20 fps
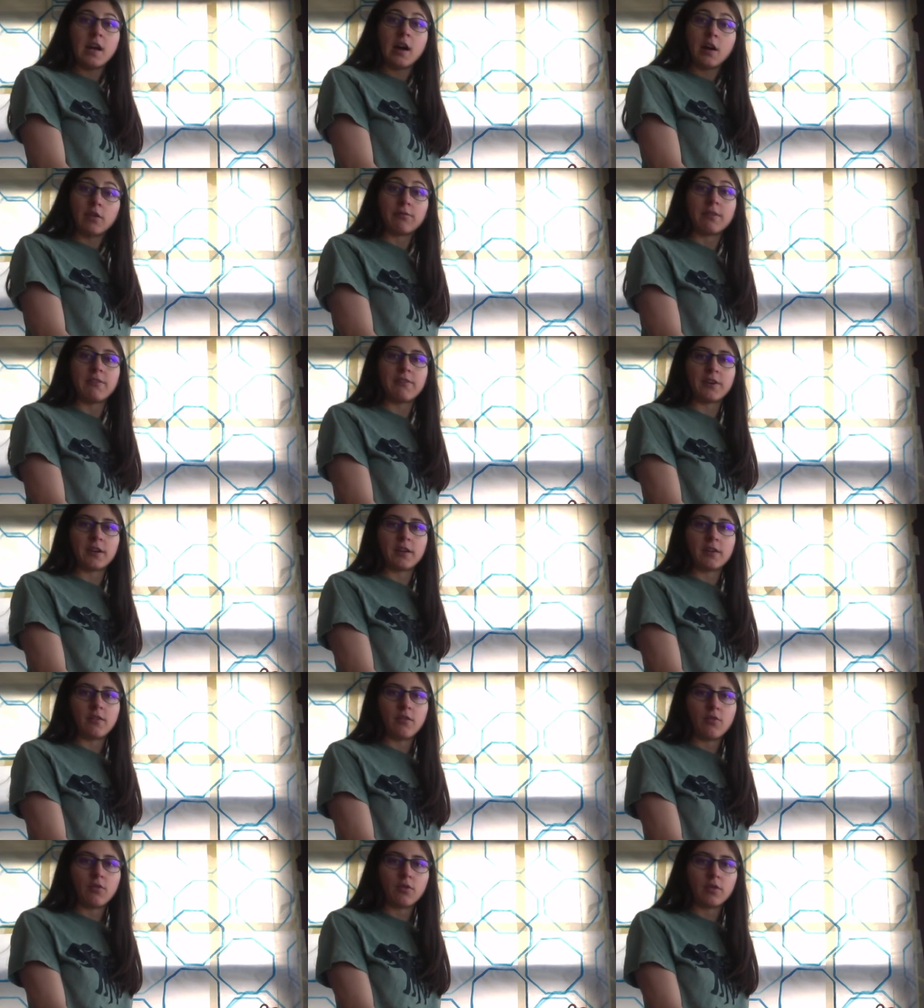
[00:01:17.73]
a
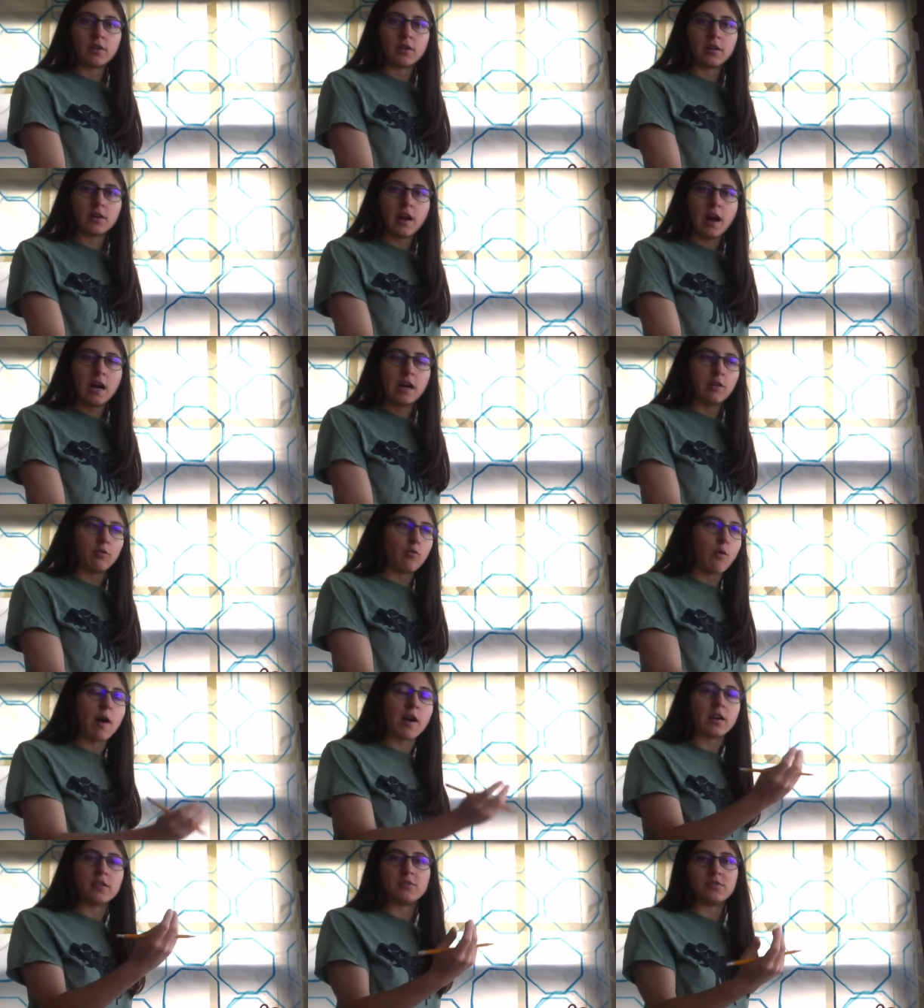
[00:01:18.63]
river or a
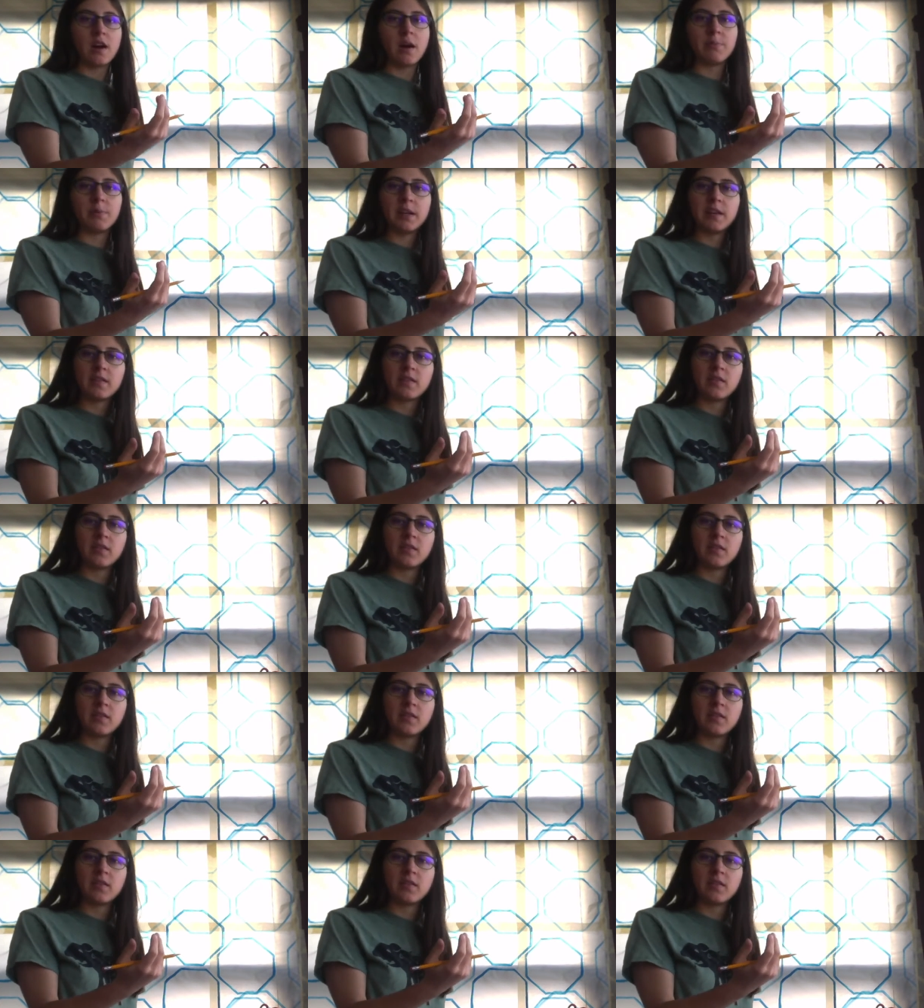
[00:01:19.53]
water droplet.